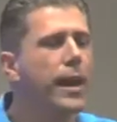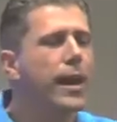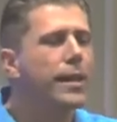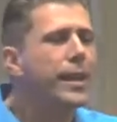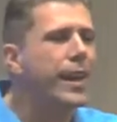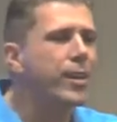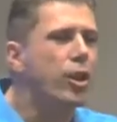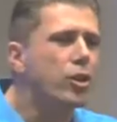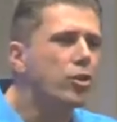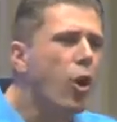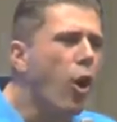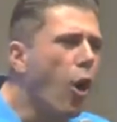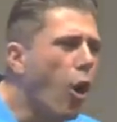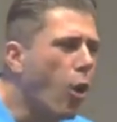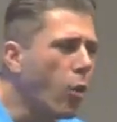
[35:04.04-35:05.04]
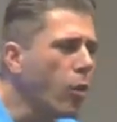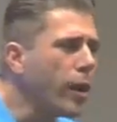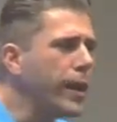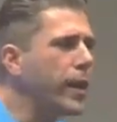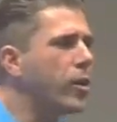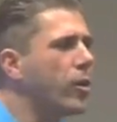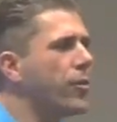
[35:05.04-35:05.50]
that not only
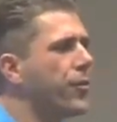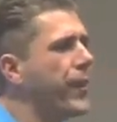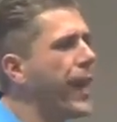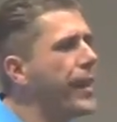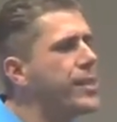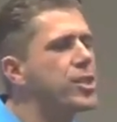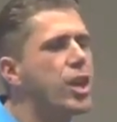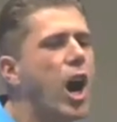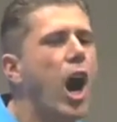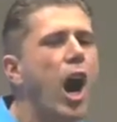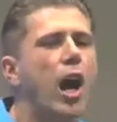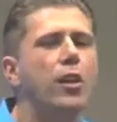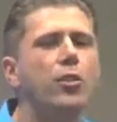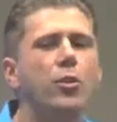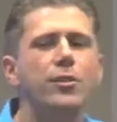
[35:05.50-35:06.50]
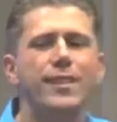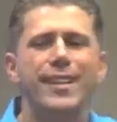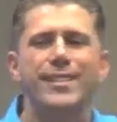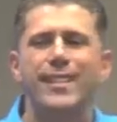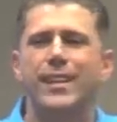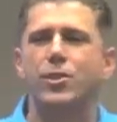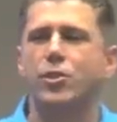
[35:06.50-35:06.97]
contains all those
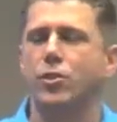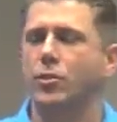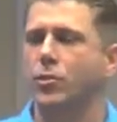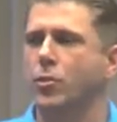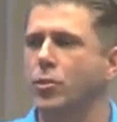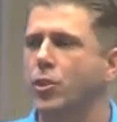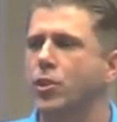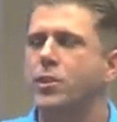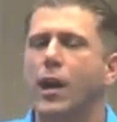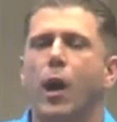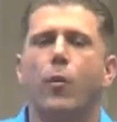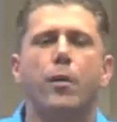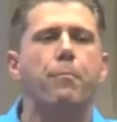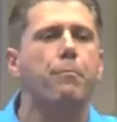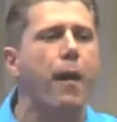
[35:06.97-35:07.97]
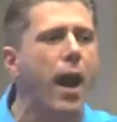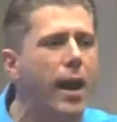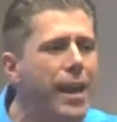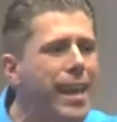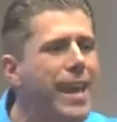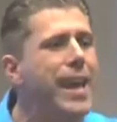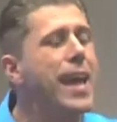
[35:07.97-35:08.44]
essential nutrients our
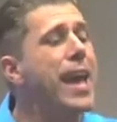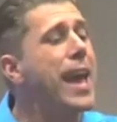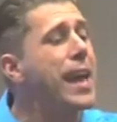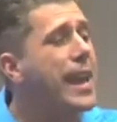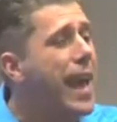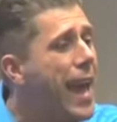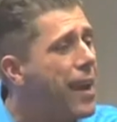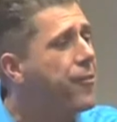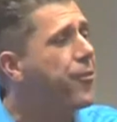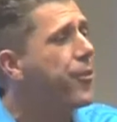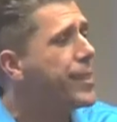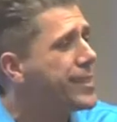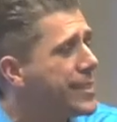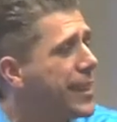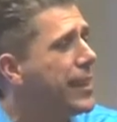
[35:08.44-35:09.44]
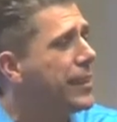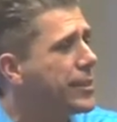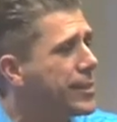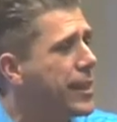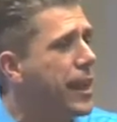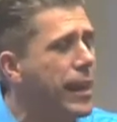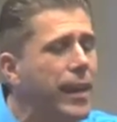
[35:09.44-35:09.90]
body and every single
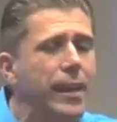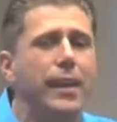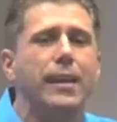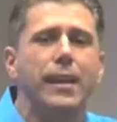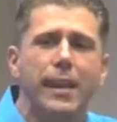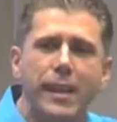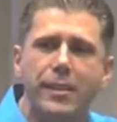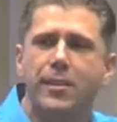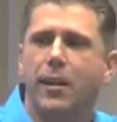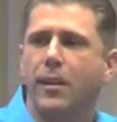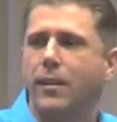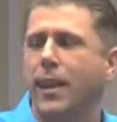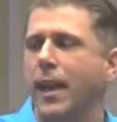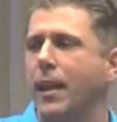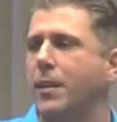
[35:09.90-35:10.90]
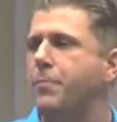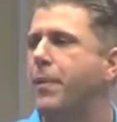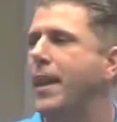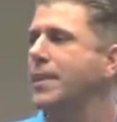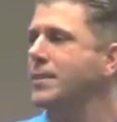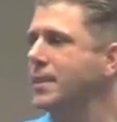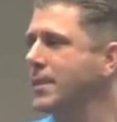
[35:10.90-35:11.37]
cell in it needs on a daily
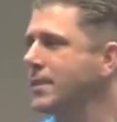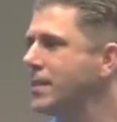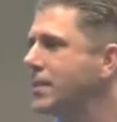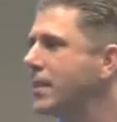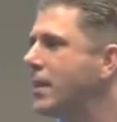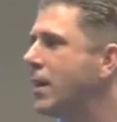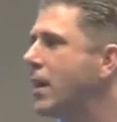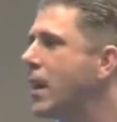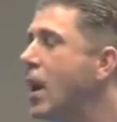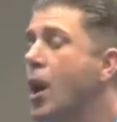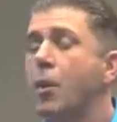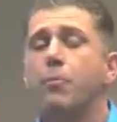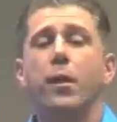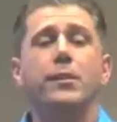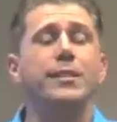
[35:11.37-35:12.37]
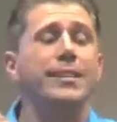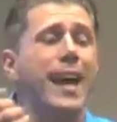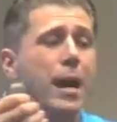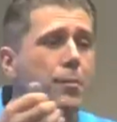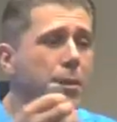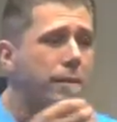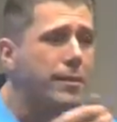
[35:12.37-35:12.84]
basis, but
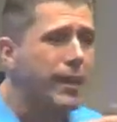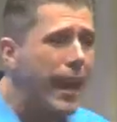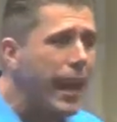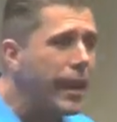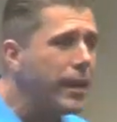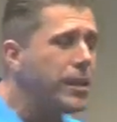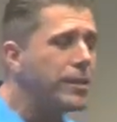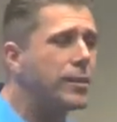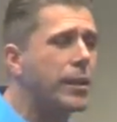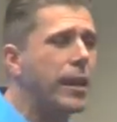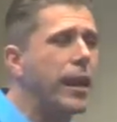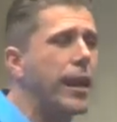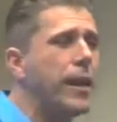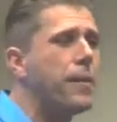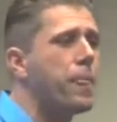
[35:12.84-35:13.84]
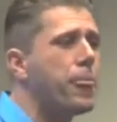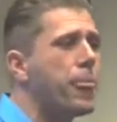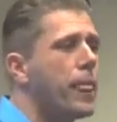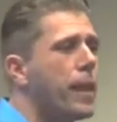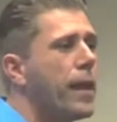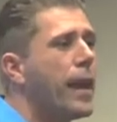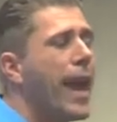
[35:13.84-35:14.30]
simultaneously
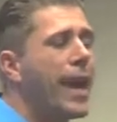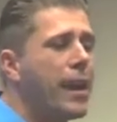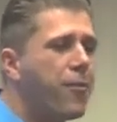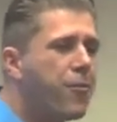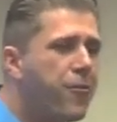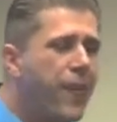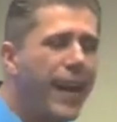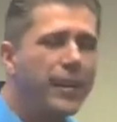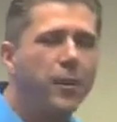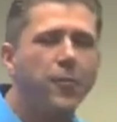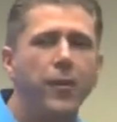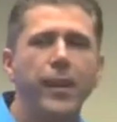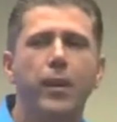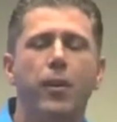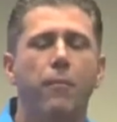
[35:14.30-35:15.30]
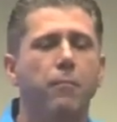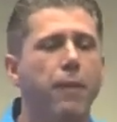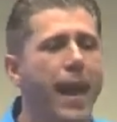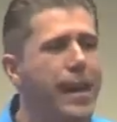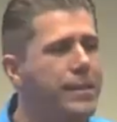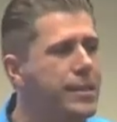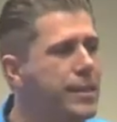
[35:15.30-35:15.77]
and effectively
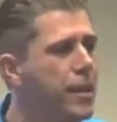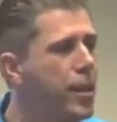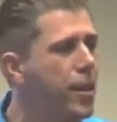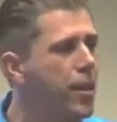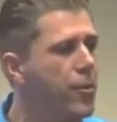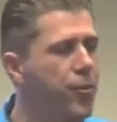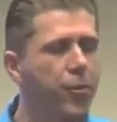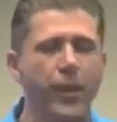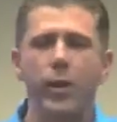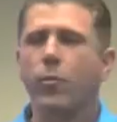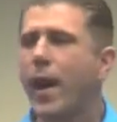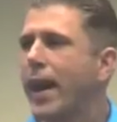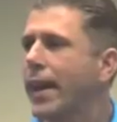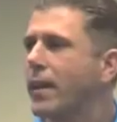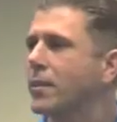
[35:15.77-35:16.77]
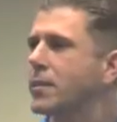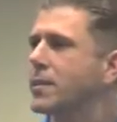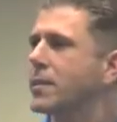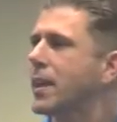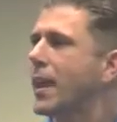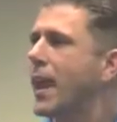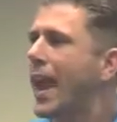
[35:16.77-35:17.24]
combats free radicals
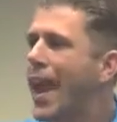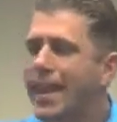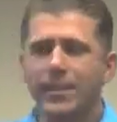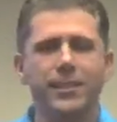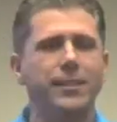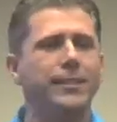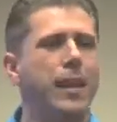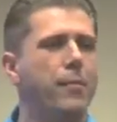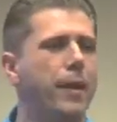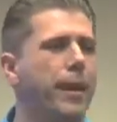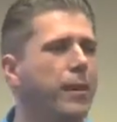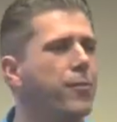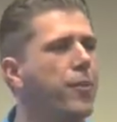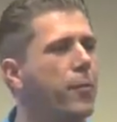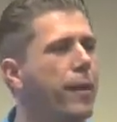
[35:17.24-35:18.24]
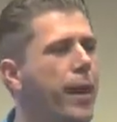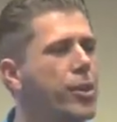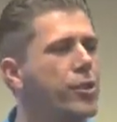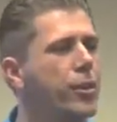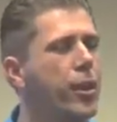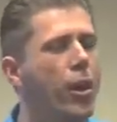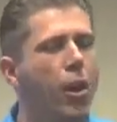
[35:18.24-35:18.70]
and systemic
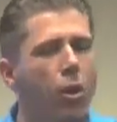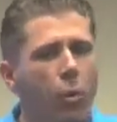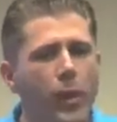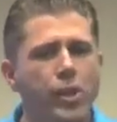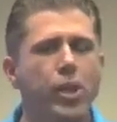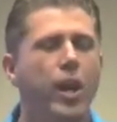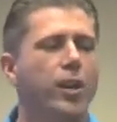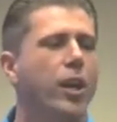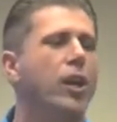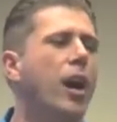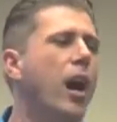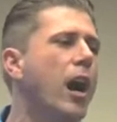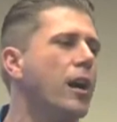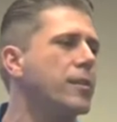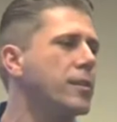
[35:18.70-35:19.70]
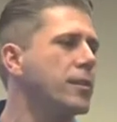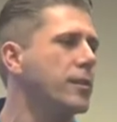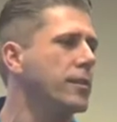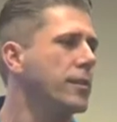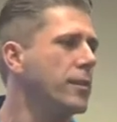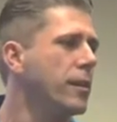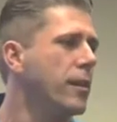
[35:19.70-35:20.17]
inflammation, which are the cause
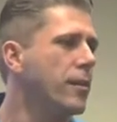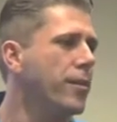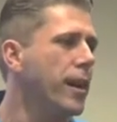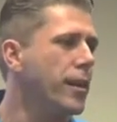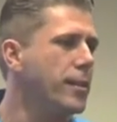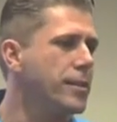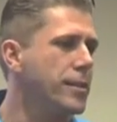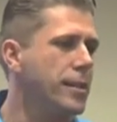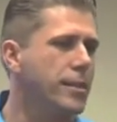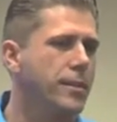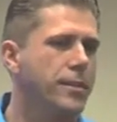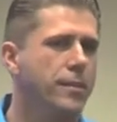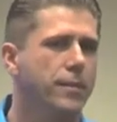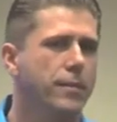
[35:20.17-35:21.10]
of all disease.